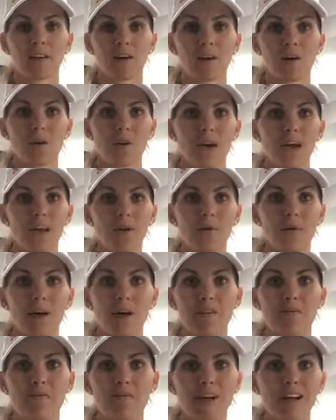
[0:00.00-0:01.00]
Okay, we
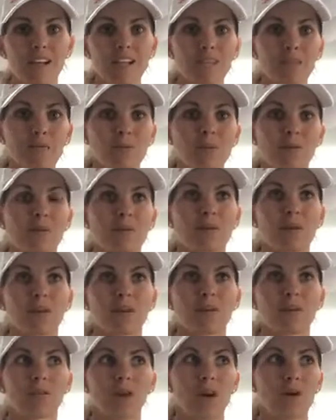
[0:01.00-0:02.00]
have Mondays
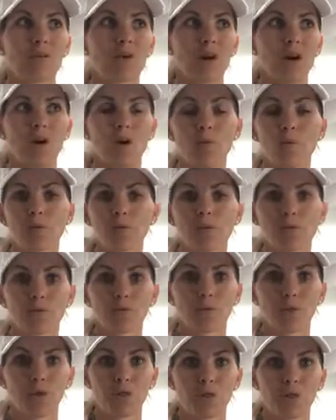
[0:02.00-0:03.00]
where I don't get home until
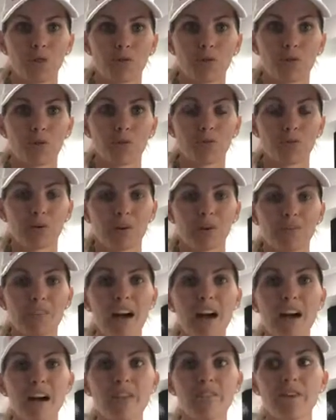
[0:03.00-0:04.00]
4:30,
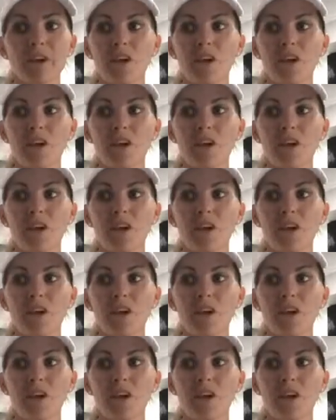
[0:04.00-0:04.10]
4:45.